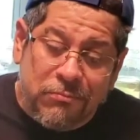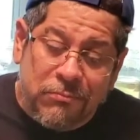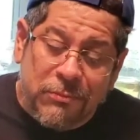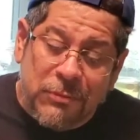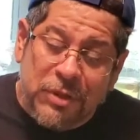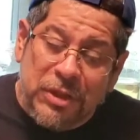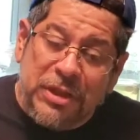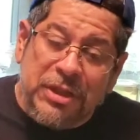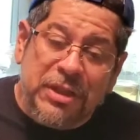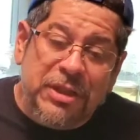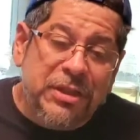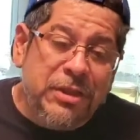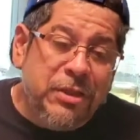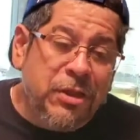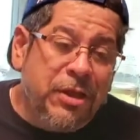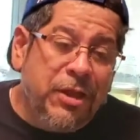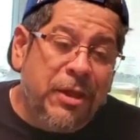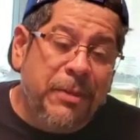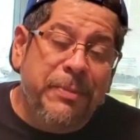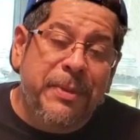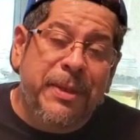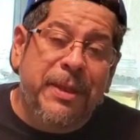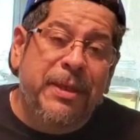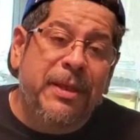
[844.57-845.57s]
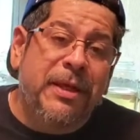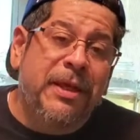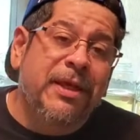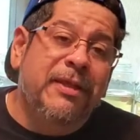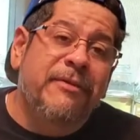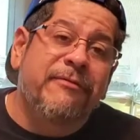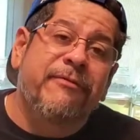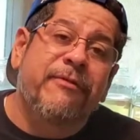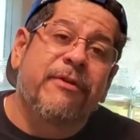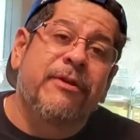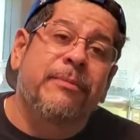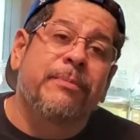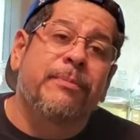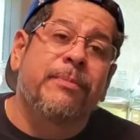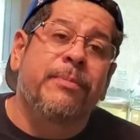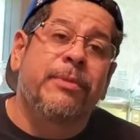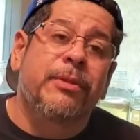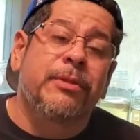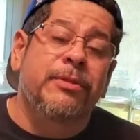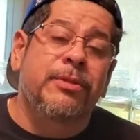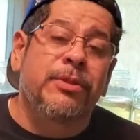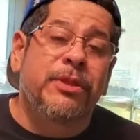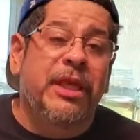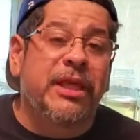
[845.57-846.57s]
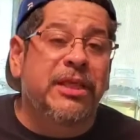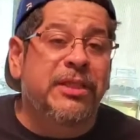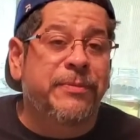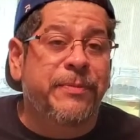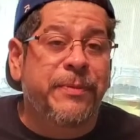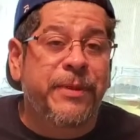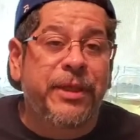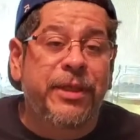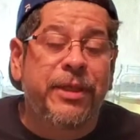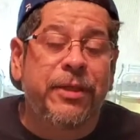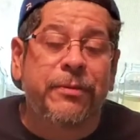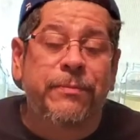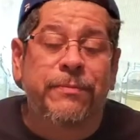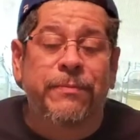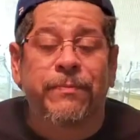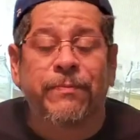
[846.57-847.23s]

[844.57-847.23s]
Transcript: this is gonna be it for today's video.